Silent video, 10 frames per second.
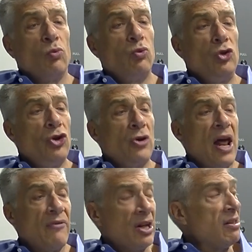you could
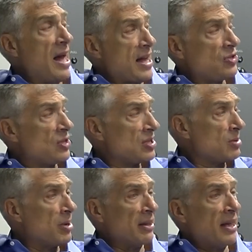have a class just
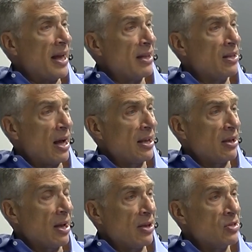about that.
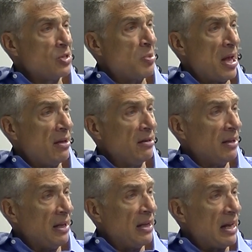I could spend
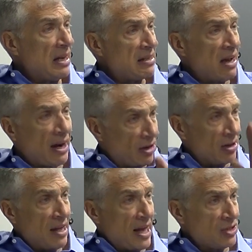an entire
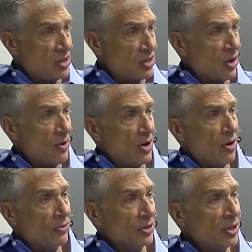class just going
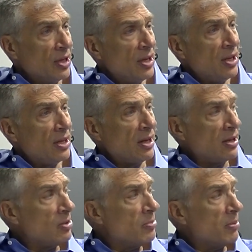over
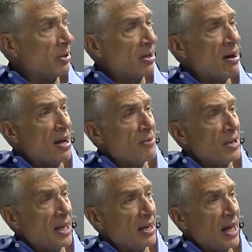the bubble
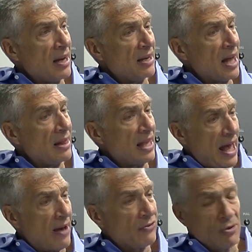economy and the
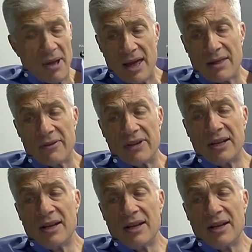aftermath of it.